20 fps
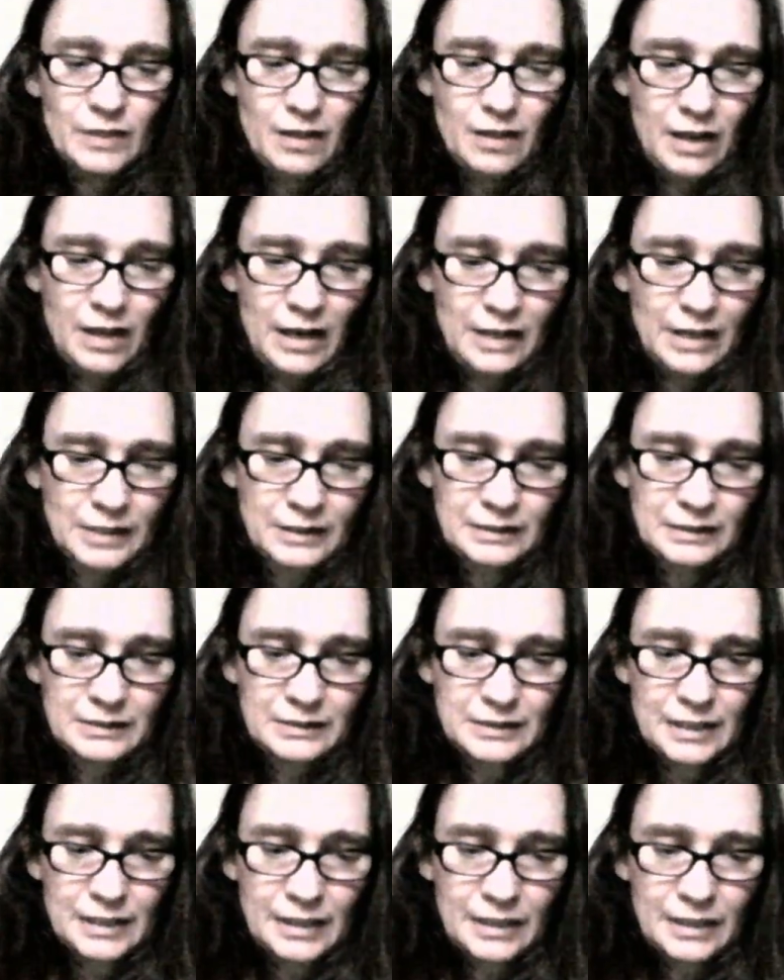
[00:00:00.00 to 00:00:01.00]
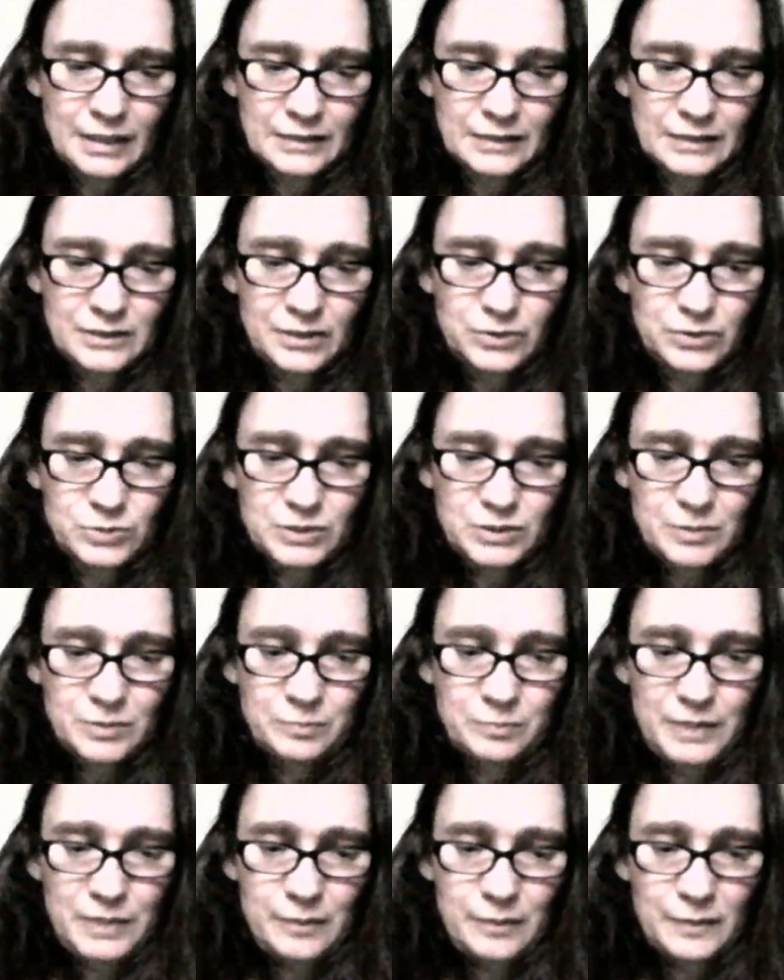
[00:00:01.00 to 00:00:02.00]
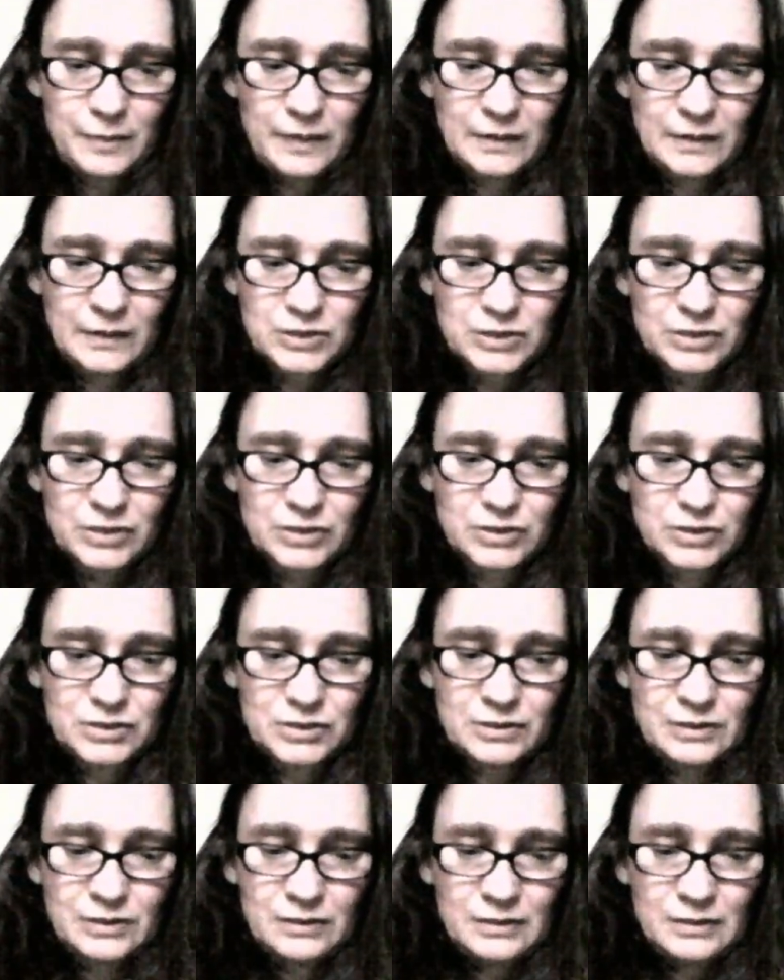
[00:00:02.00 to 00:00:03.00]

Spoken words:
And you know, some people just,